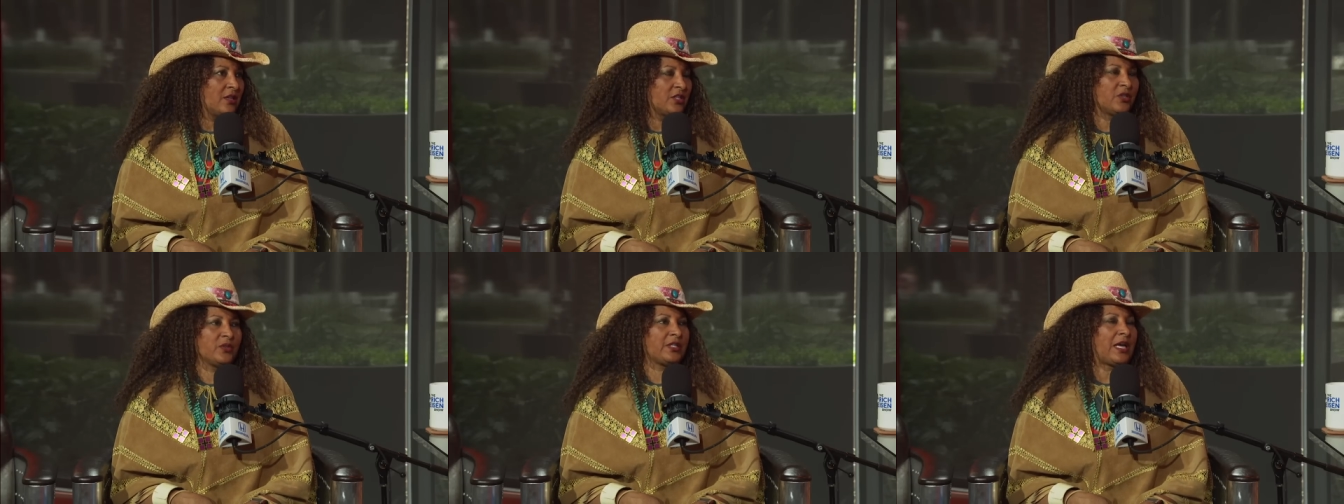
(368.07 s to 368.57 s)

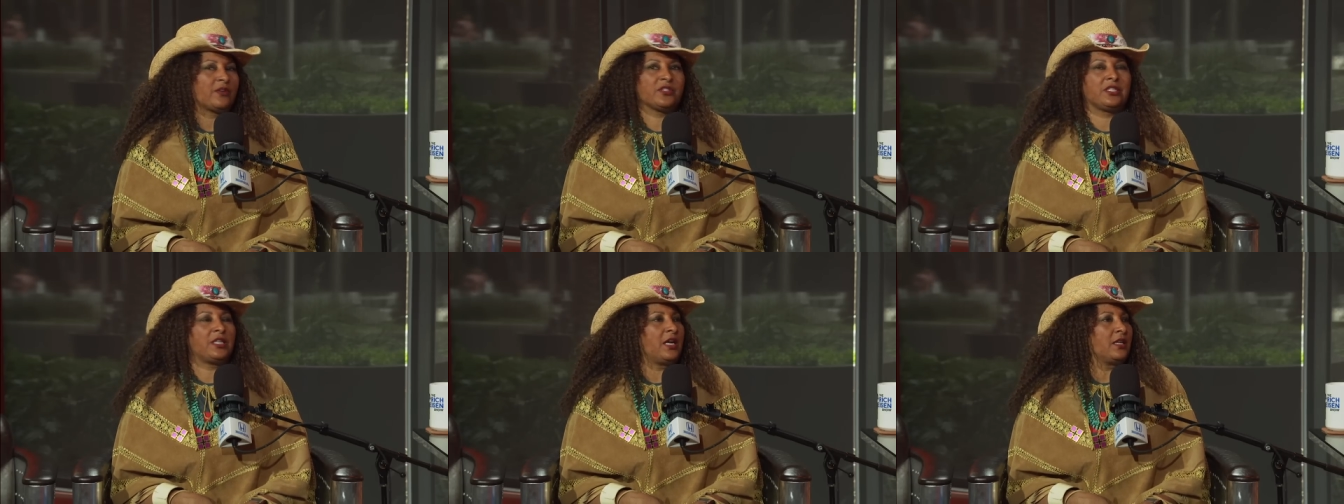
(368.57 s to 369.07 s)
She was
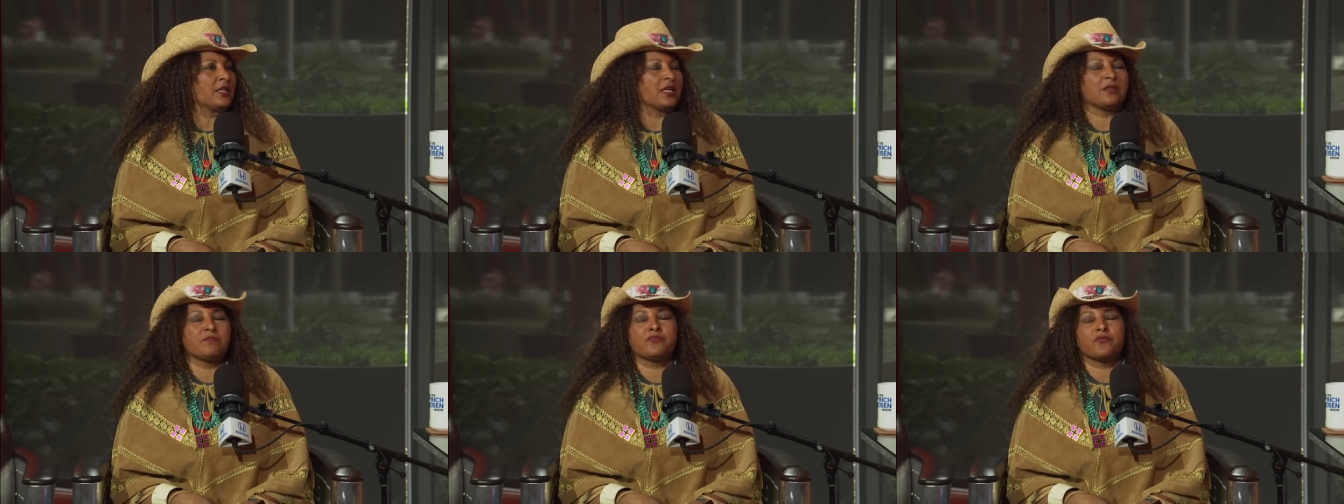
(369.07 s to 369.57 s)
outstanding
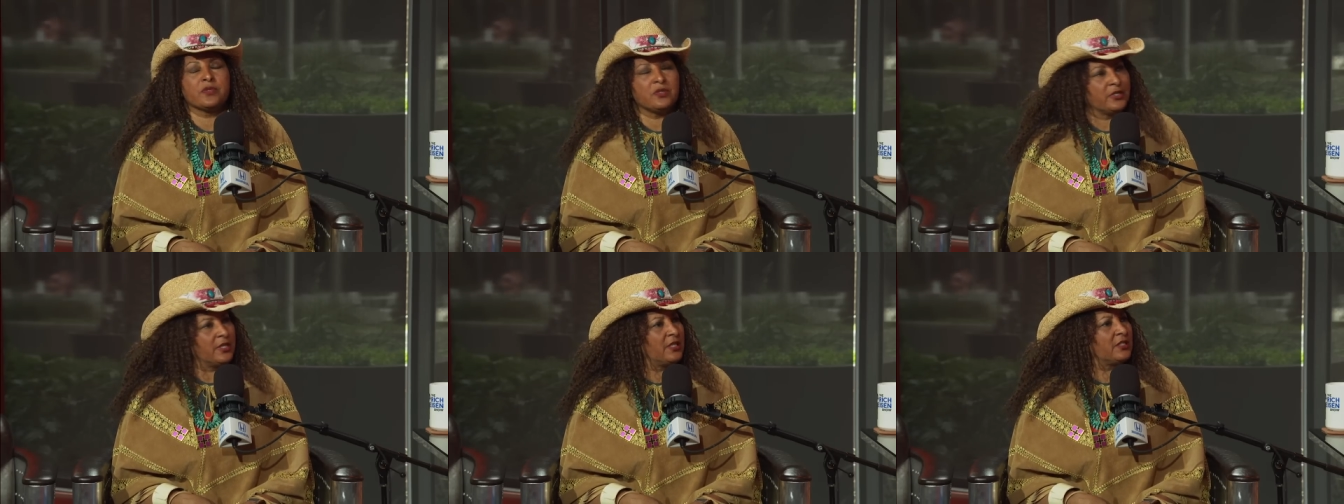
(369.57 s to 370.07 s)
and
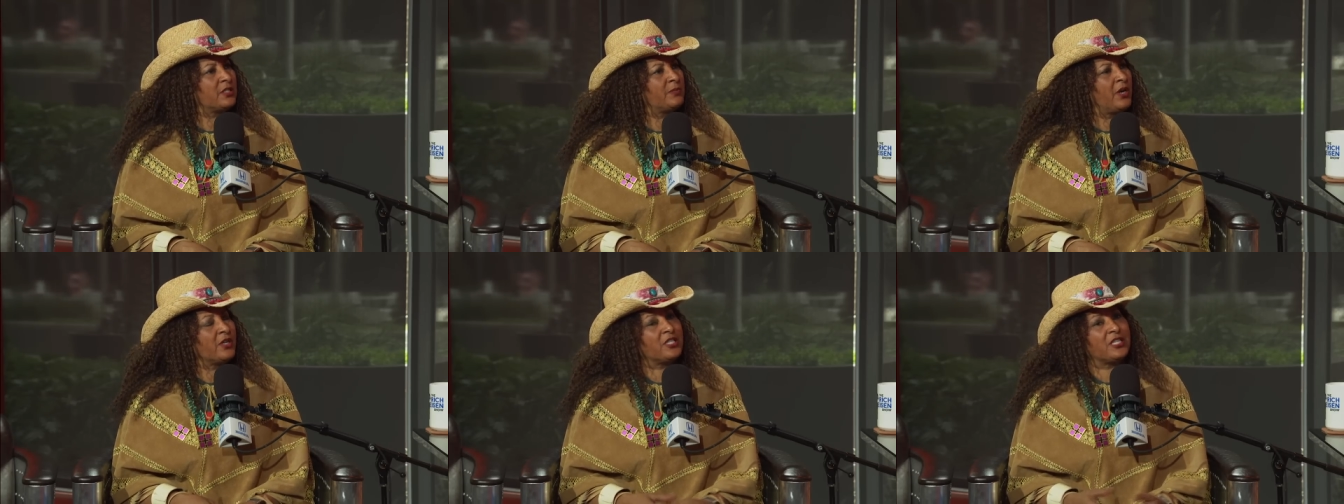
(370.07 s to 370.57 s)
brilliant and
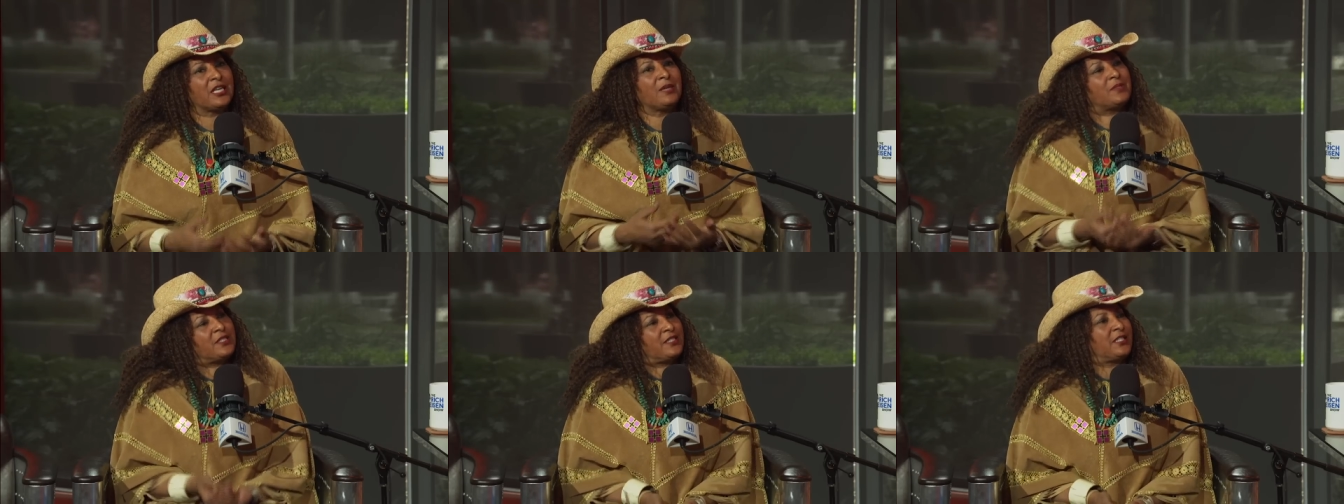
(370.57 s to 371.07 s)
smart. And she
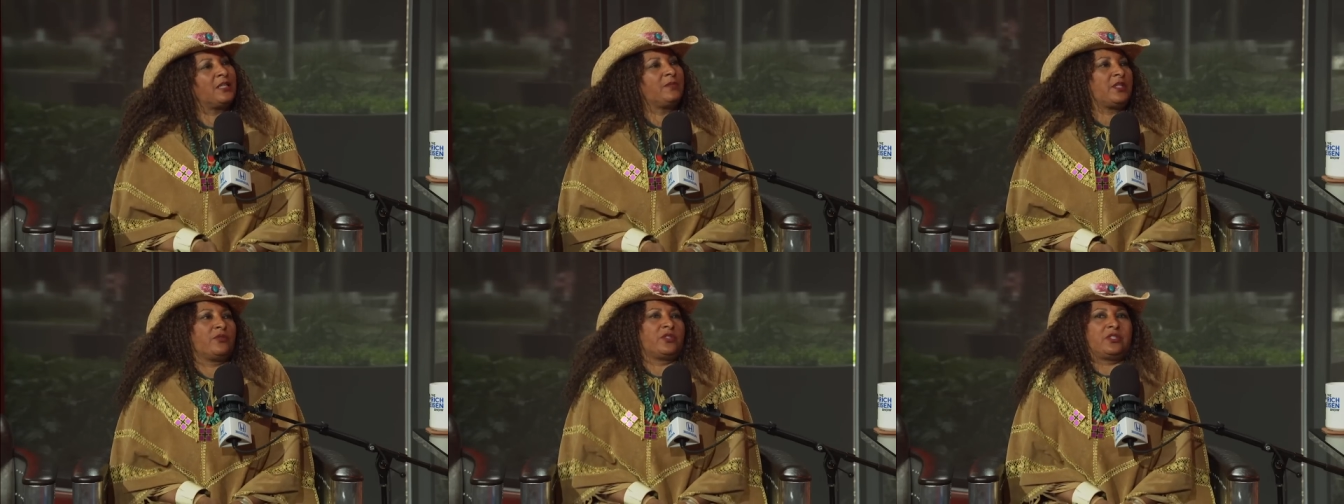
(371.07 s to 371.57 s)
came to see
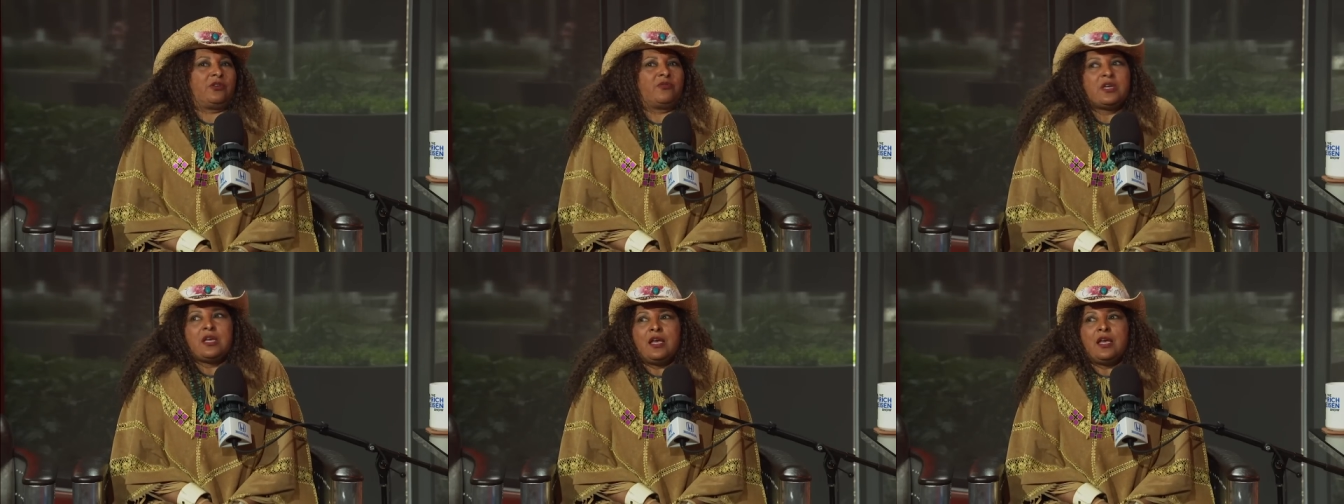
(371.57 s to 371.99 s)
me. There was no